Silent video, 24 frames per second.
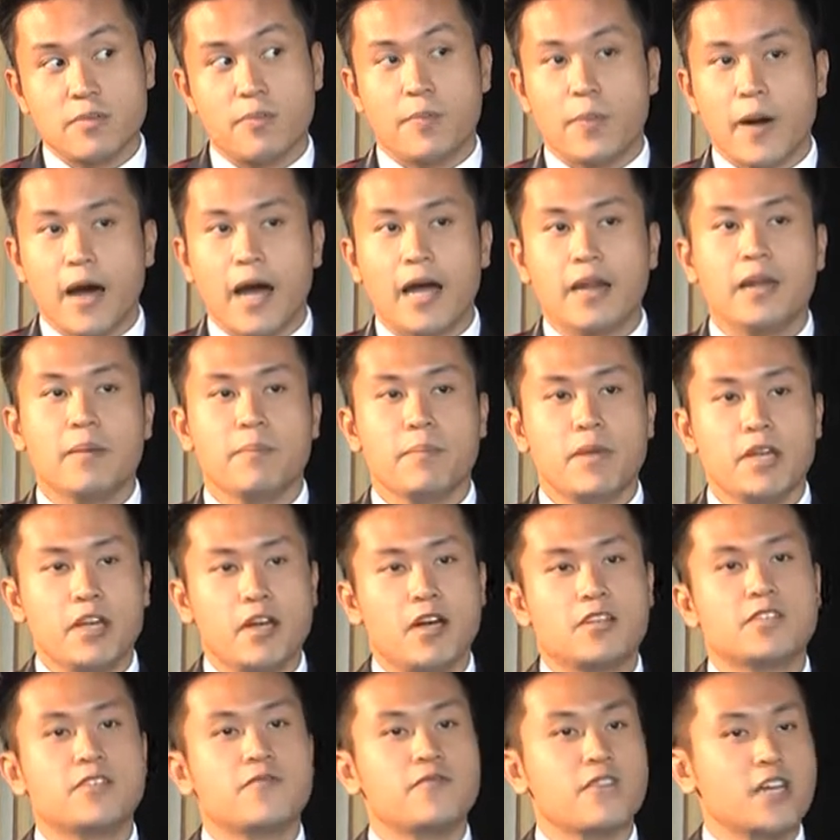but
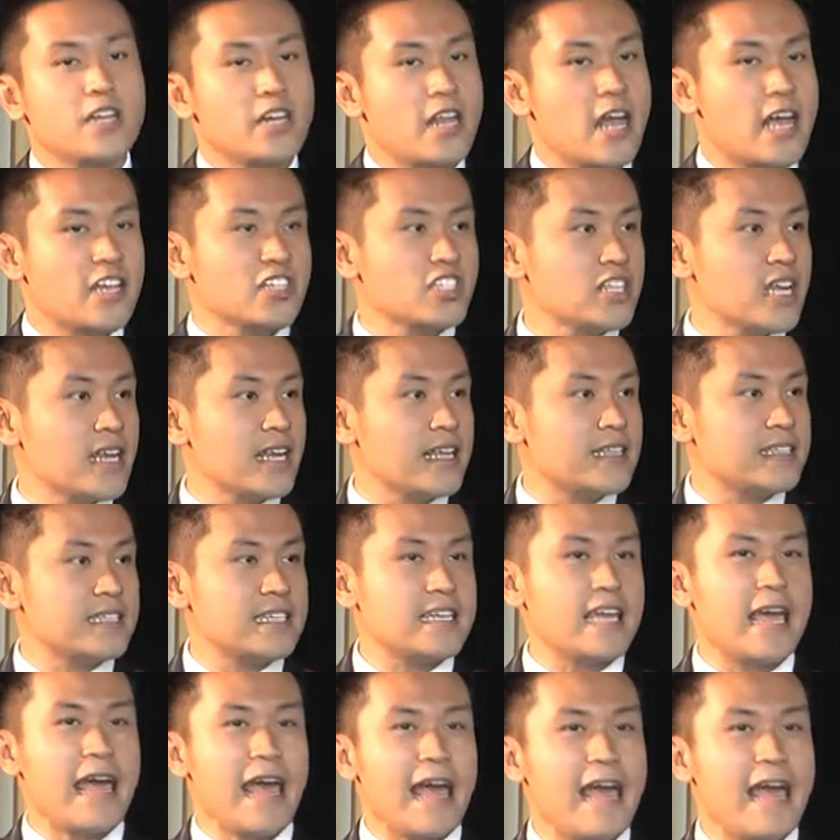because of the nationality